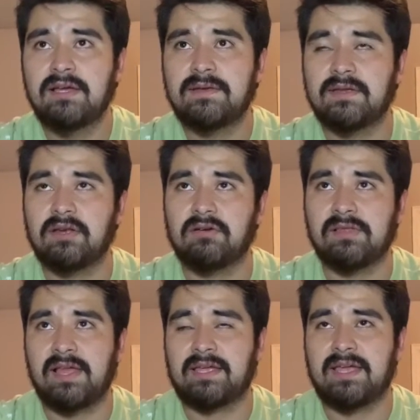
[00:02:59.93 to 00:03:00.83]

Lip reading: You know, like